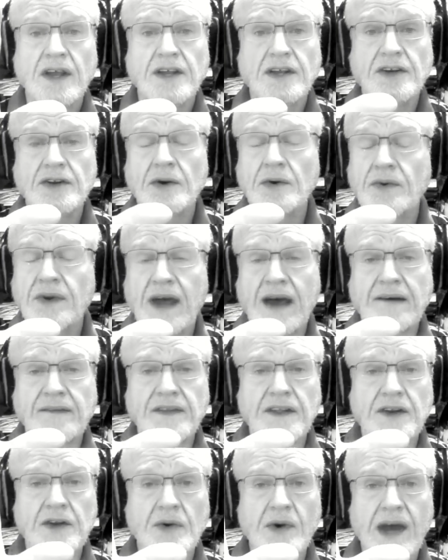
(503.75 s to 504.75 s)
You don't have
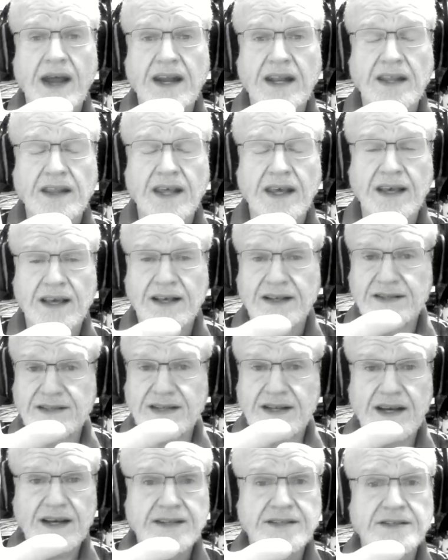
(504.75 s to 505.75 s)
to do anything
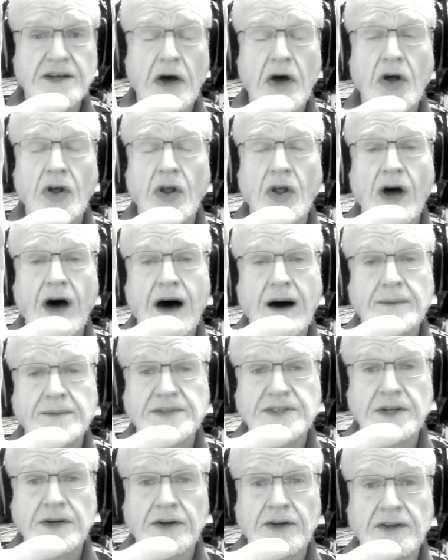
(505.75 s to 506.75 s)
else. It's all
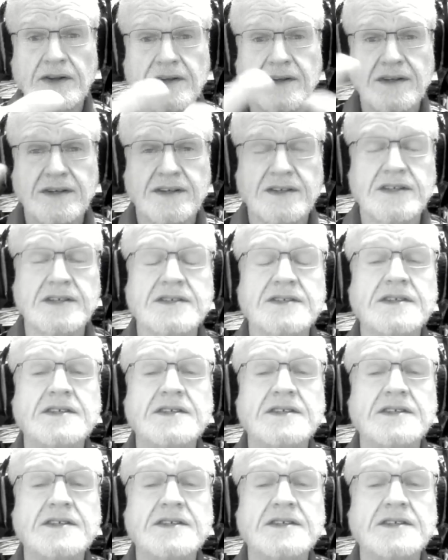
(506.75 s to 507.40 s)
optional. Just